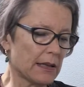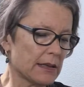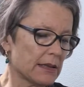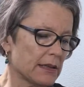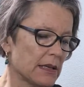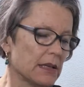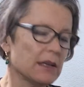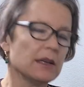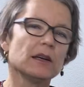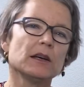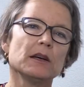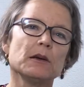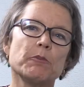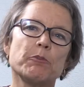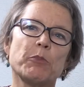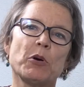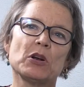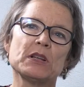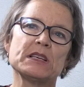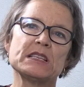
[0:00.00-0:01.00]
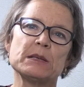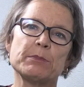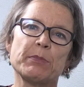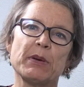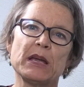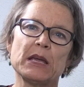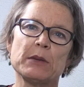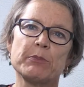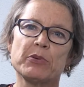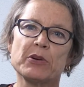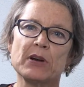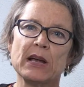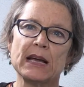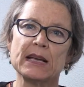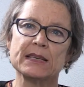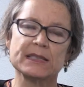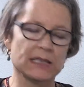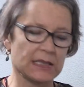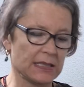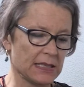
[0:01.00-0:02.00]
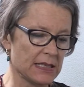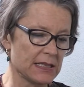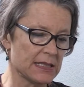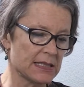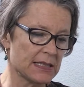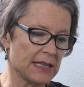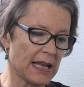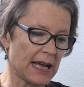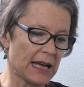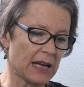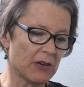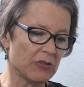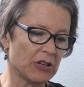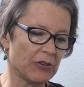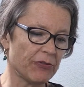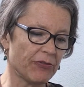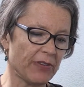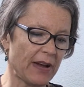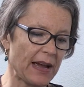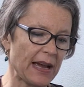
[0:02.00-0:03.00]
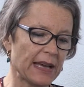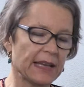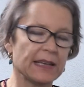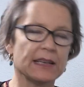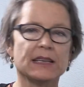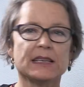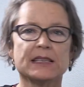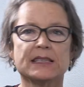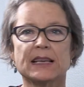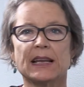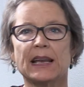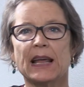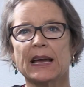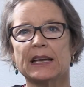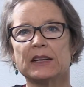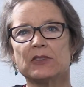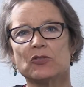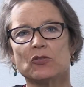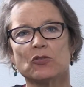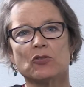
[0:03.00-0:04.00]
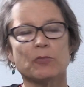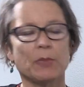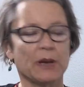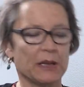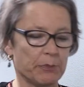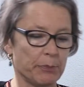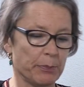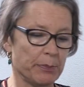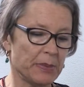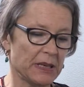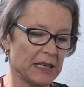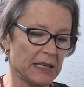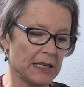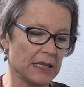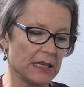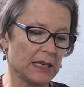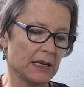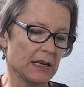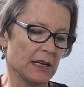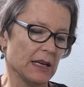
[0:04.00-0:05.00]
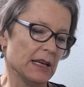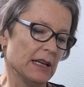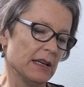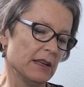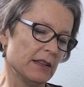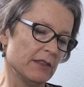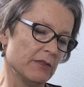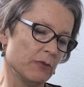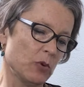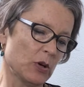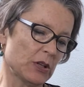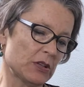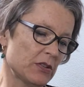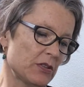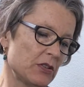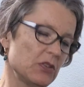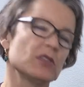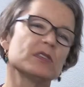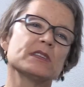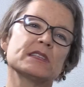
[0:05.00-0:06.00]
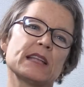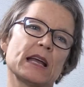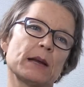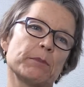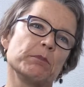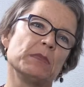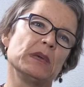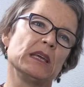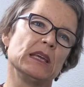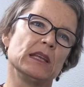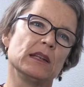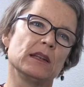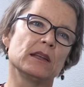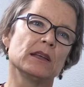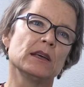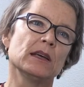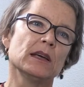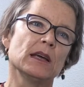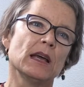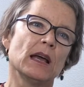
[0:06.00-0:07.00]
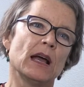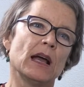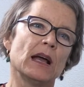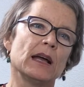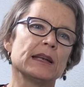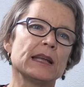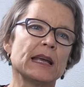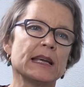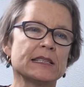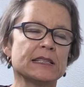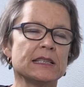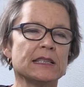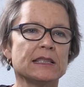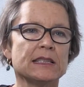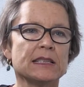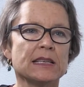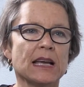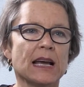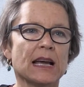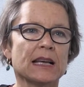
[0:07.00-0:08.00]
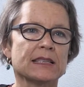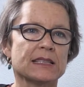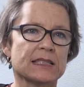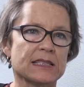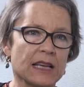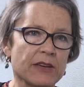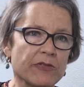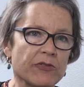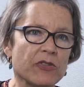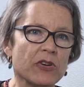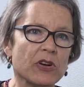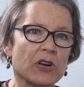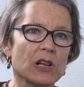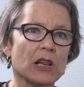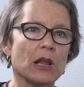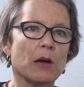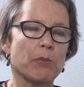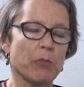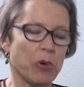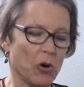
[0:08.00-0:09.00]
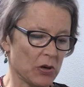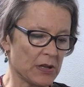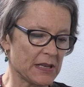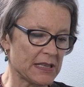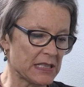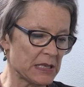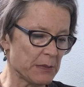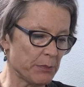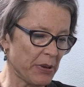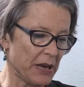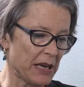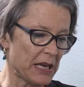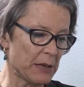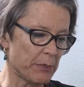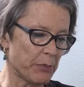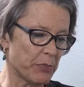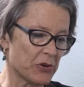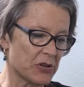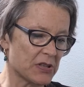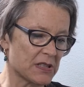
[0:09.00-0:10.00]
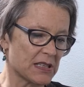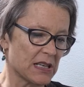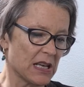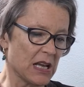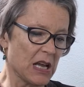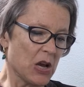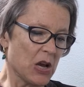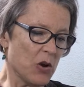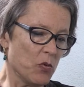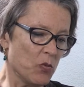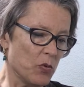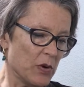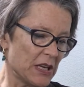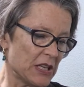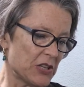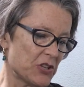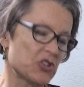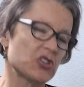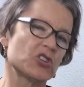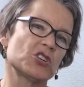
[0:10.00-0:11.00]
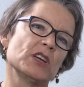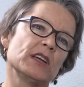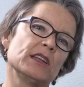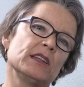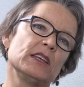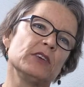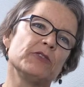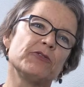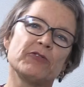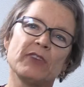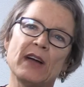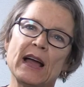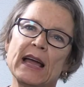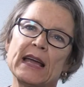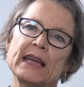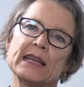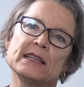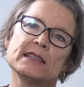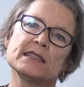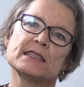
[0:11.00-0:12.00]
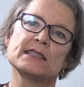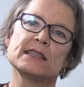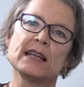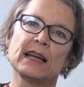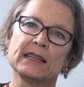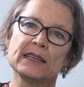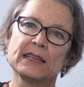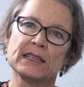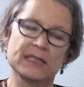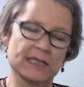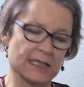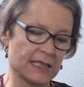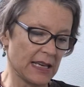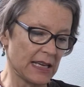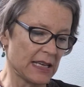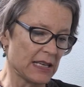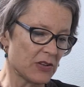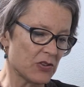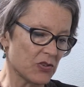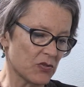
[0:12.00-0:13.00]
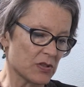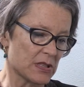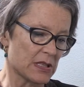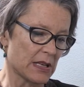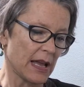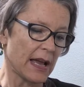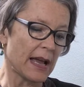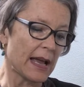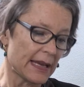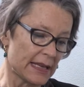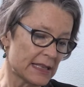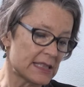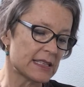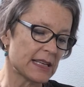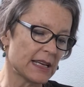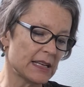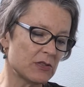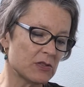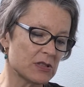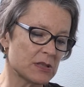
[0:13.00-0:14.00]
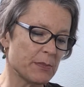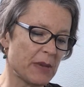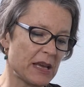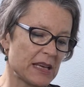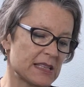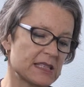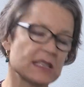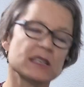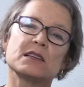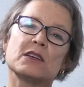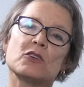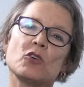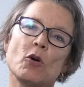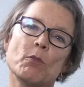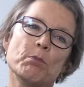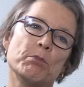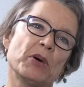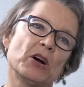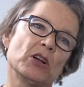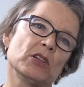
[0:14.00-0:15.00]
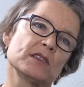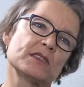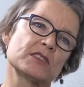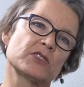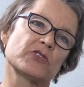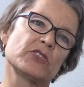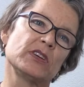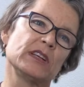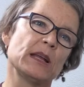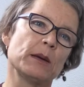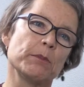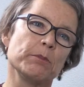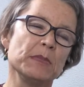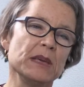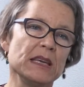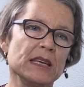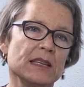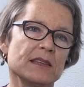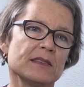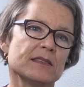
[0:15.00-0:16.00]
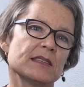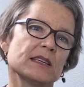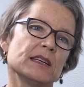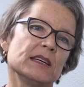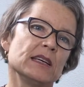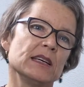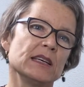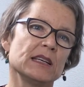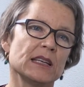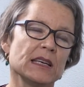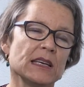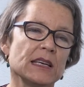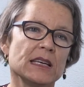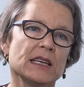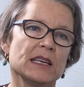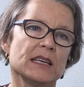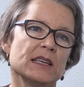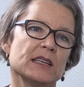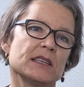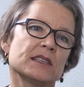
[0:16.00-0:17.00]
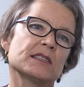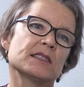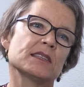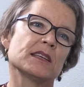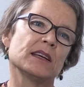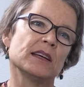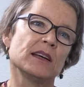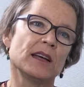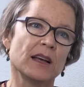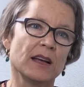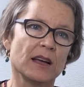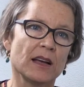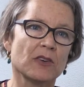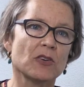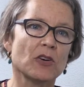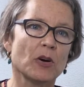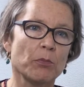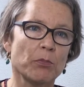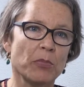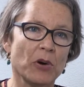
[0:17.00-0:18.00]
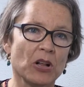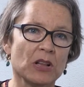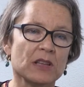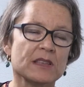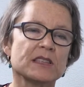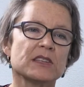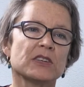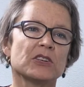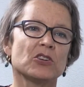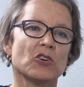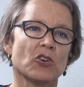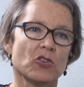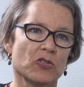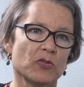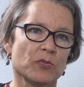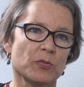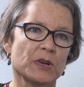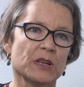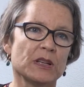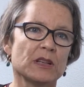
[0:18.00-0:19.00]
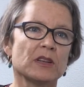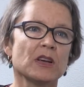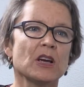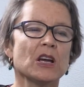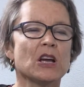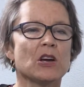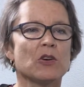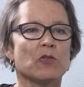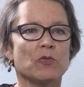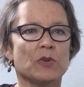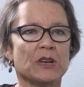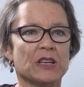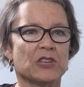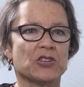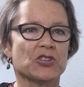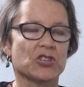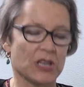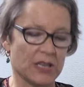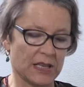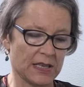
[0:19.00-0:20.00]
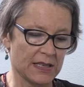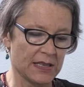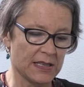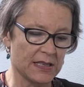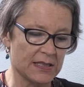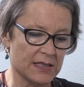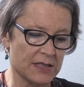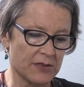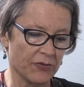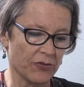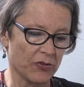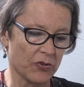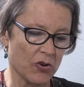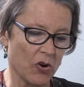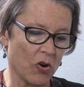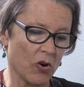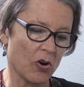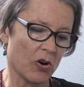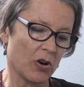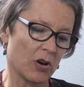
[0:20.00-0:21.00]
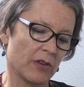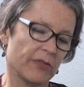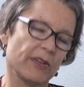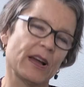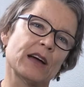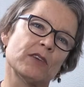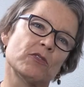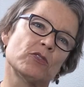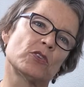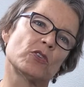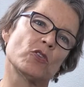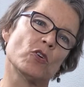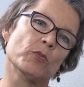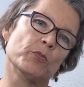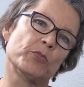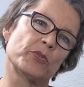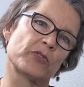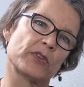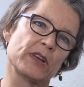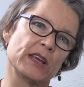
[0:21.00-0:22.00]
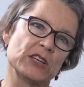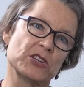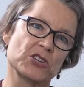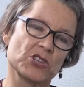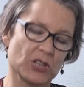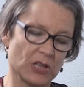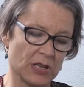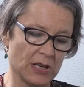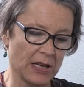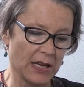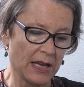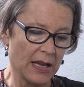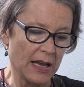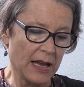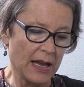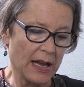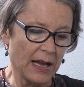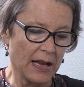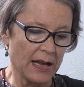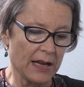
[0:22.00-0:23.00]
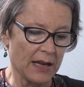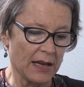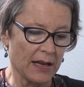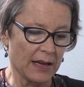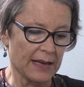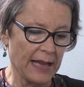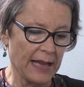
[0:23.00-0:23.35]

The policy paper as it is now defined is a light document B. What does that mean? SDC has several policy papers which defines that its status, uh, its status makes it compulsory. That means it is a compulsory document which is for all of our operation uh,